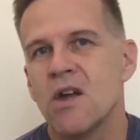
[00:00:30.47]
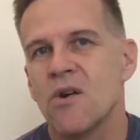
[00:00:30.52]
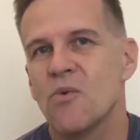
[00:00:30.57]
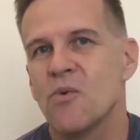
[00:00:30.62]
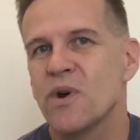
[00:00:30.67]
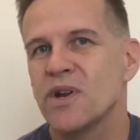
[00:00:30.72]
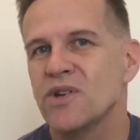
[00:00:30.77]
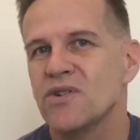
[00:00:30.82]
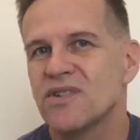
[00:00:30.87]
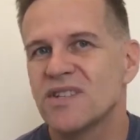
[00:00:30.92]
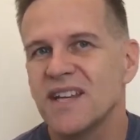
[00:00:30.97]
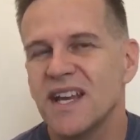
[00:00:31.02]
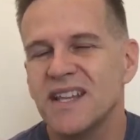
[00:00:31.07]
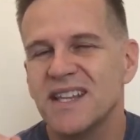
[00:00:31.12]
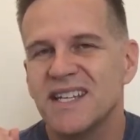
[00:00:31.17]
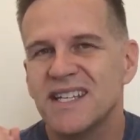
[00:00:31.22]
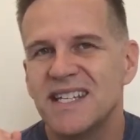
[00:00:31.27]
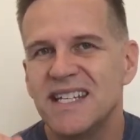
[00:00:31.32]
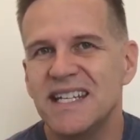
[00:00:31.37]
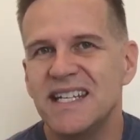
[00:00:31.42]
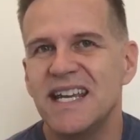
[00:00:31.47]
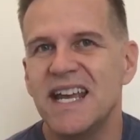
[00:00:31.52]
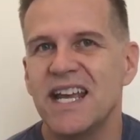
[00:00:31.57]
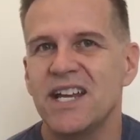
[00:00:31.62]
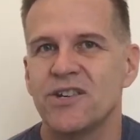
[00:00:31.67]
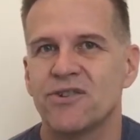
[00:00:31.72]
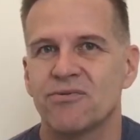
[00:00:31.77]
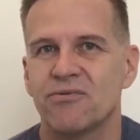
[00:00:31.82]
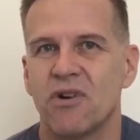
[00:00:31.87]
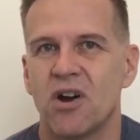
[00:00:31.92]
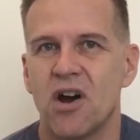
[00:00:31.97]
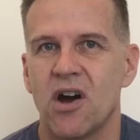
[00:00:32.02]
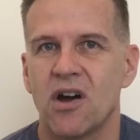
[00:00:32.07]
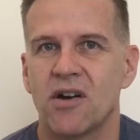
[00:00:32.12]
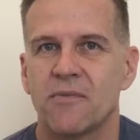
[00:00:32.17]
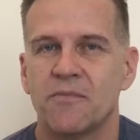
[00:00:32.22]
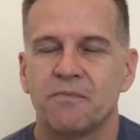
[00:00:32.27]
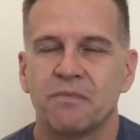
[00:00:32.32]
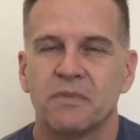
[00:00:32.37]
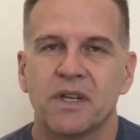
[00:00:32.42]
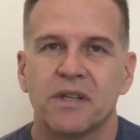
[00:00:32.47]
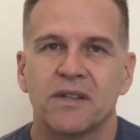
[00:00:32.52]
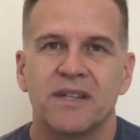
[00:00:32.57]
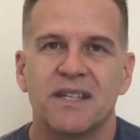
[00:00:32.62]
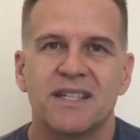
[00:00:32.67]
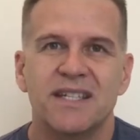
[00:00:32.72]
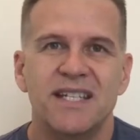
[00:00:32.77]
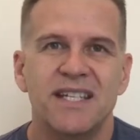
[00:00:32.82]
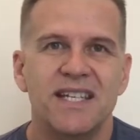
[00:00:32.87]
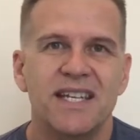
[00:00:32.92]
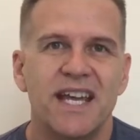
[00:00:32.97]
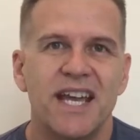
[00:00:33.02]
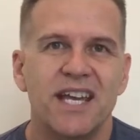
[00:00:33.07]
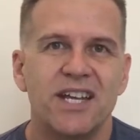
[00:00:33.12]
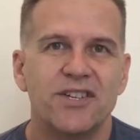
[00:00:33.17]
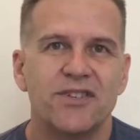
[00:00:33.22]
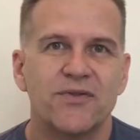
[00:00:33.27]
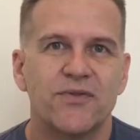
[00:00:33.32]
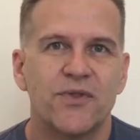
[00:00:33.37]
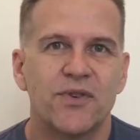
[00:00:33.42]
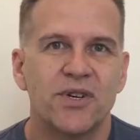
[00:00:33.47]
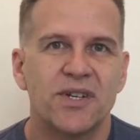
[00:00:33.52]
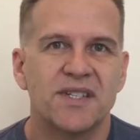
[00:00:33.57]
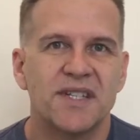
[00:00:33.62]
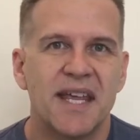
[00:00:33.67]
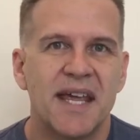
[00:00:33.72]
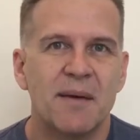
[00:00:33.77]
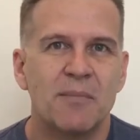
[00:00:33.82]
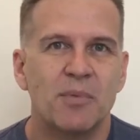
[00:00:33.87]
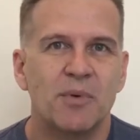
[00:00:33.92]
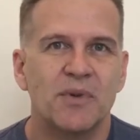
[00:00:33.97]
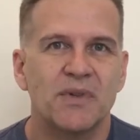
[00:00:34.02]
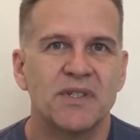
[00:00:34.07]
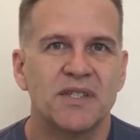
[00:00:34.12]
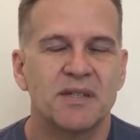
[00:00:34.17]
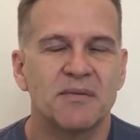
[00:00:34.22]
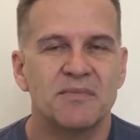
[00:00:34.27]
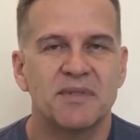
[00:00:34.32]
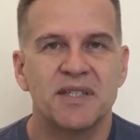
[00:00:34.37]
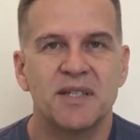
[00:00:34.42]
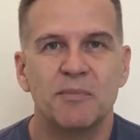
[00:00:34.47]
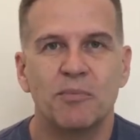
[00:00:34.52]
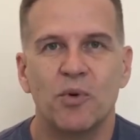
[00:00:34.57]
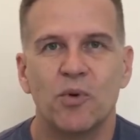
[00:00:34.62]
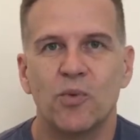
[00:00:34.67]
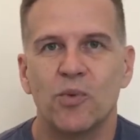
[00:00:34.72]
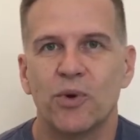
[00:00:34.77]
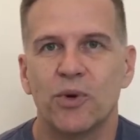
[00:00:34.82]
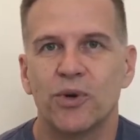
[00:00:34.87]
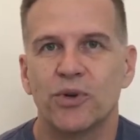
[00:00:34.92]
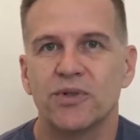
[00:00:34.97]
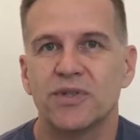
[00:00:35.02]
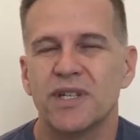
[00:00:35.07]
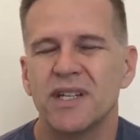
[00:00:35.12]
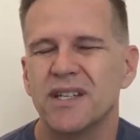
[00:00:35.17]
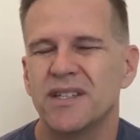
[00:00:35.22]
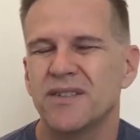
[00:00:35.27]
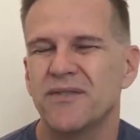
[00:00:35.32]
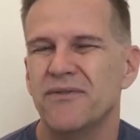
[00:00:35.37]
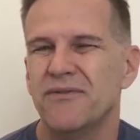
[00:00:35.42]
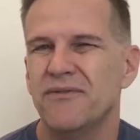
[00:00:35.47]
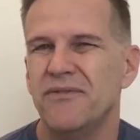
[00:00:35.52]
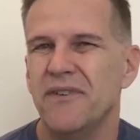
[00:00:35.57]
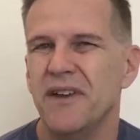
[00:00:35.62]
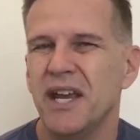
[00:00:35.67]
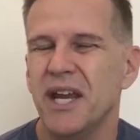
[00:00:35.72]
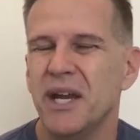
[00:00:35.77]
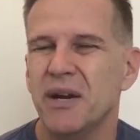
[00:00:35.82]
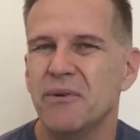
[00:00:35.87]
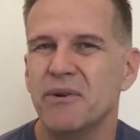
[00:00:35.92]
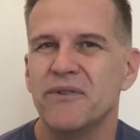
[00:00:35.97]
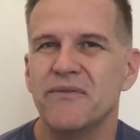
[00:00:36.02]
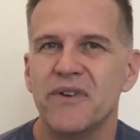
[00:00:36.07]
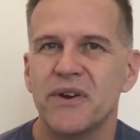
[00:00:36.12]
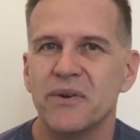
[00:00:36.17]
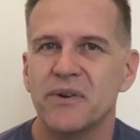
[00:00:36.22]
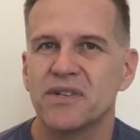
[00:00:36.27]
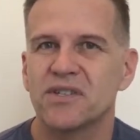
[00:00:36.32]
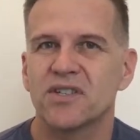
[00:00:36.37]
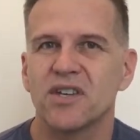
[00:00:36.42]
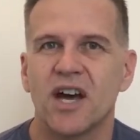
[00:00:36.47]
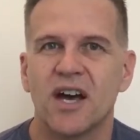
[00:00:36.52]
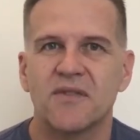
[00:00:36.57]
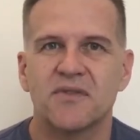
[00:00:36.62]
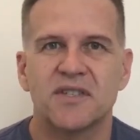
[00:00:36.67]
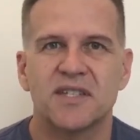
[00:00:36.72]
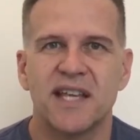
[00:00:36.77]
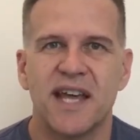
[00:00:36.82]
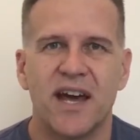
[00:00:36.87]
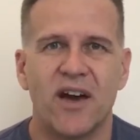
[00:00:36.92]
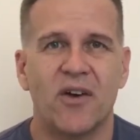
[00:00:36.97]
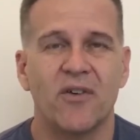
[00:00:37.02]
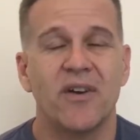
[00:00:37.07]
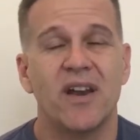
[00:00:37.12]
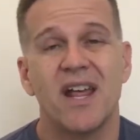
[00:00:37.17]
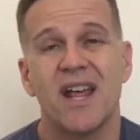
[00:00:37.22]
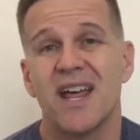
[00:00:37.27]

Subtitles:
When you say the TH wrong, the TH, for example, in some simple words, it's a very, very soft sound.